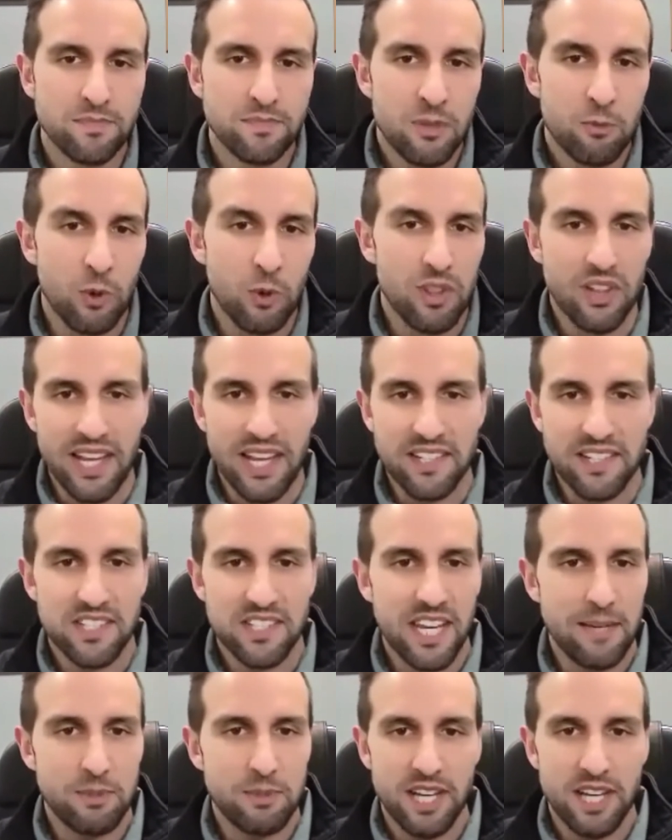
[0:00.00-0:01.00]
With
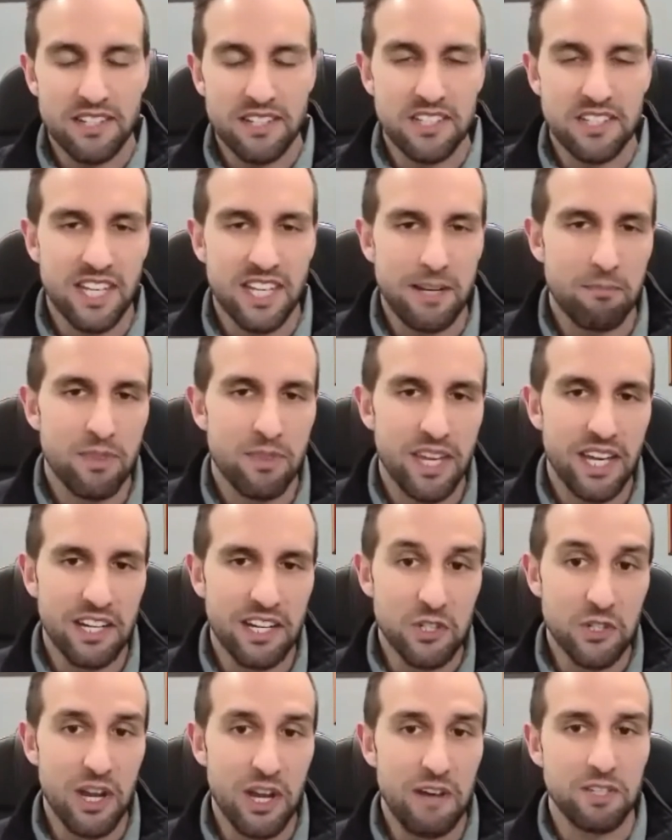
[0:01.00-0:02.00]
landscapes, kind of the same thing.
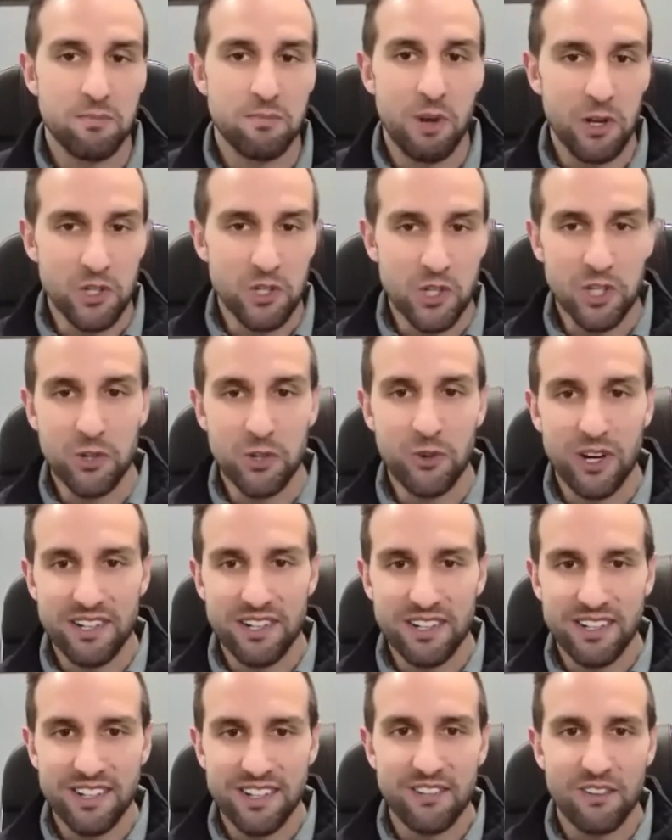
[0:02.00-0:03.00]
Do you have small
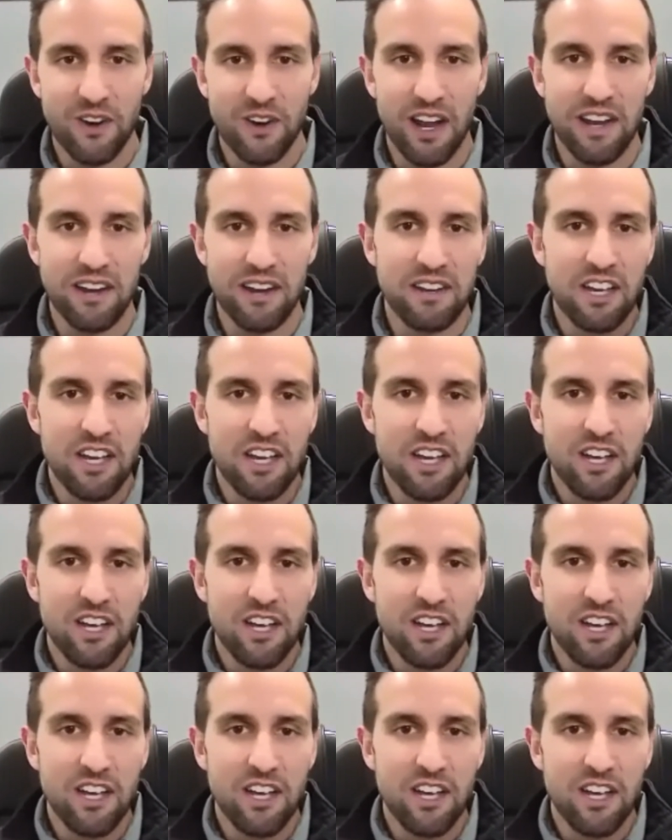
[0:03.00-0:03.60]
children, right?